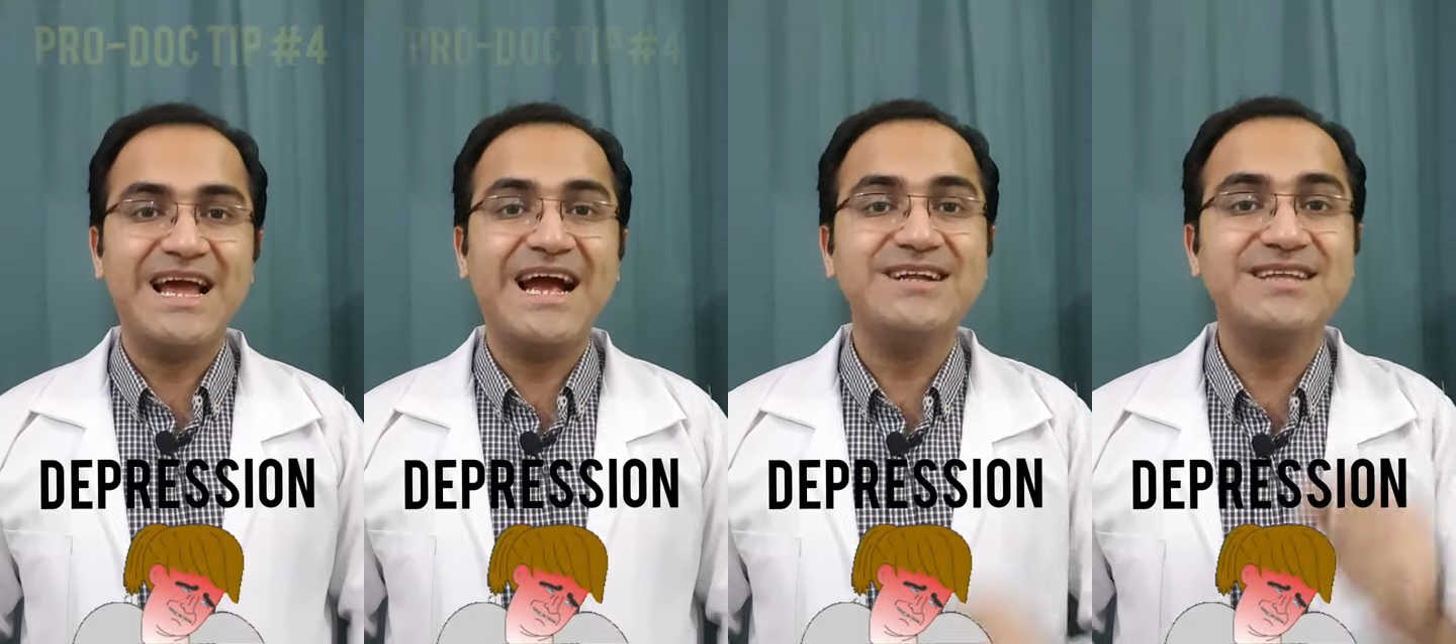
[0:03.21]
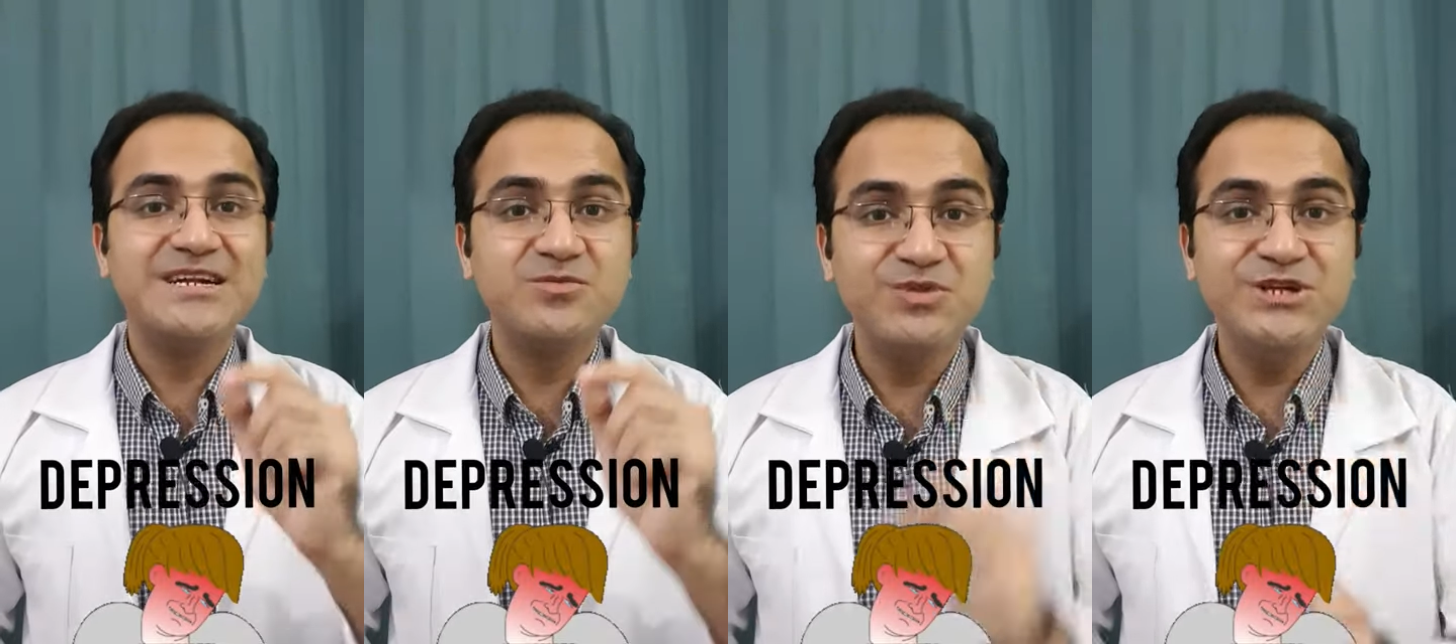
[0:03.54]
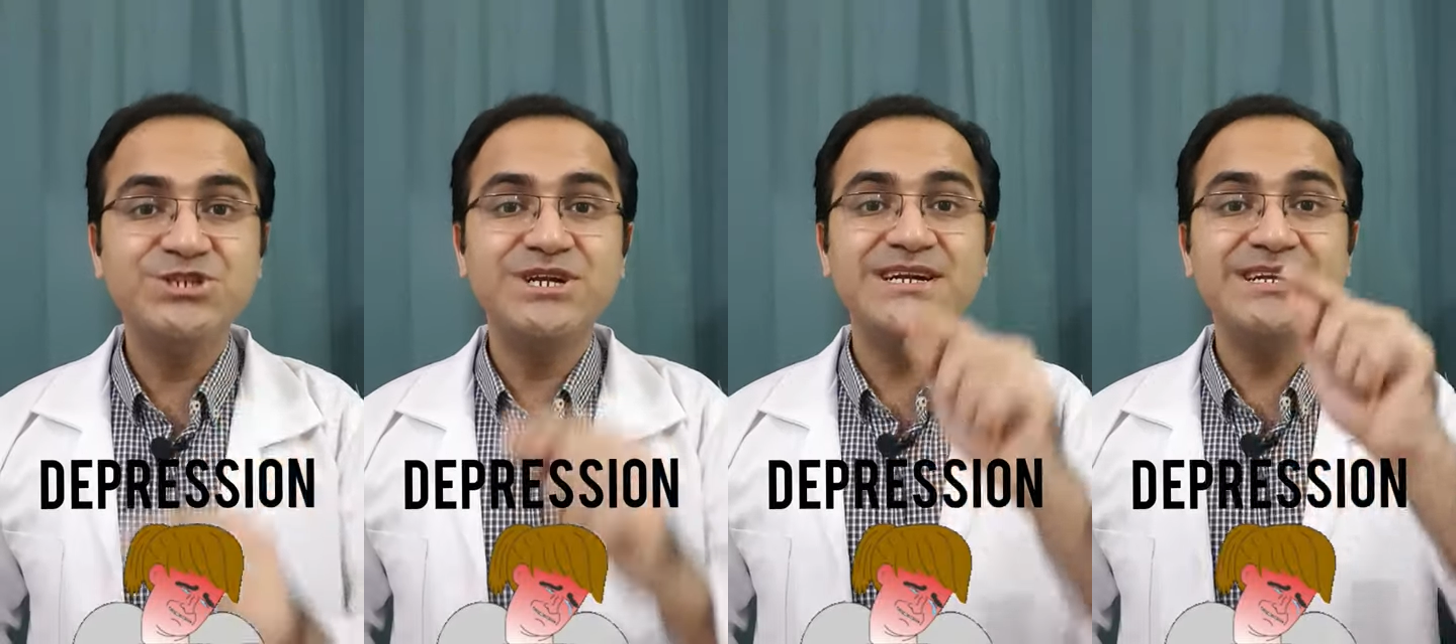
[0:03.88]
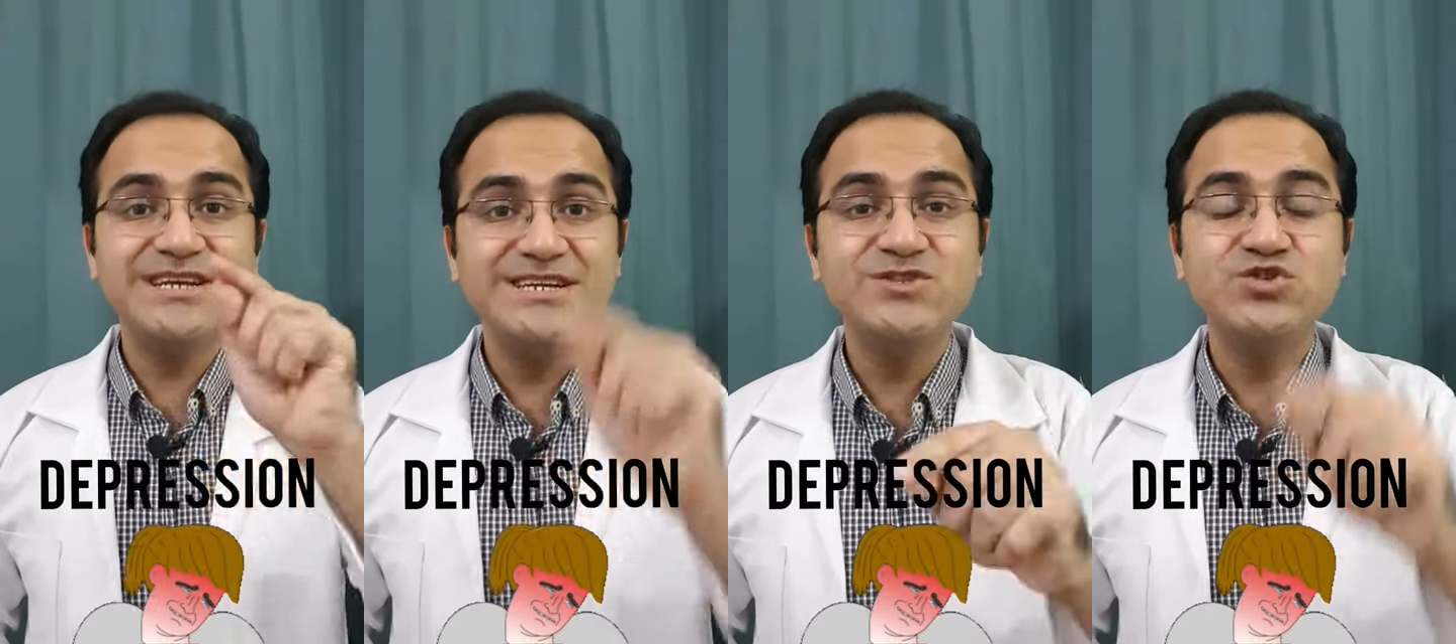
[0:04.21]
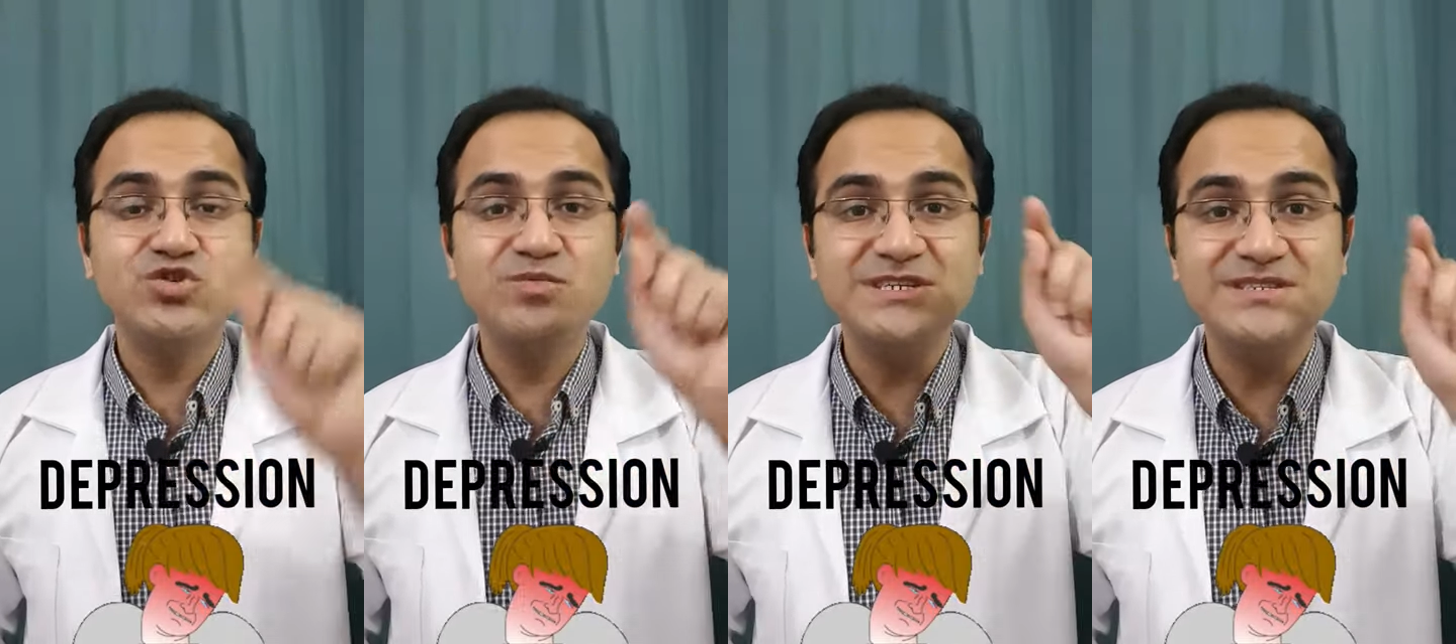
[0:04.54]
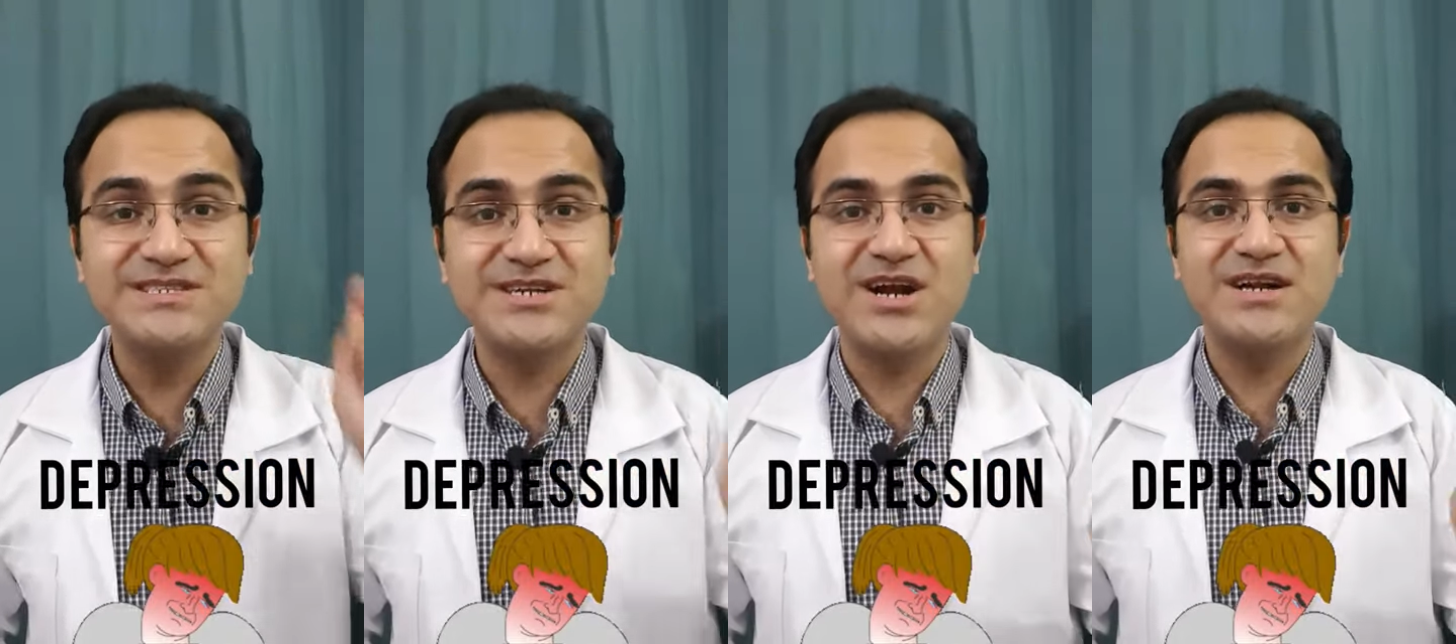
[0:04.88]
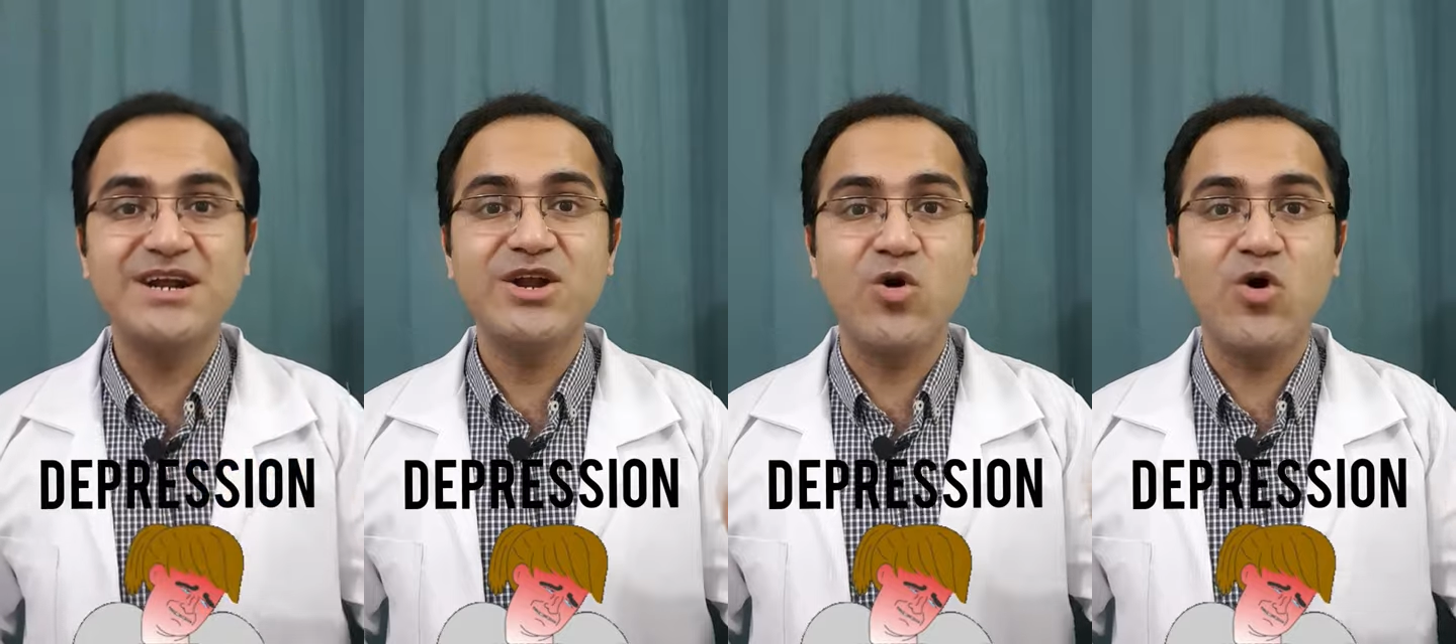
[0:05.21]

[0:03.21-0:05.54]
and that patient is to be started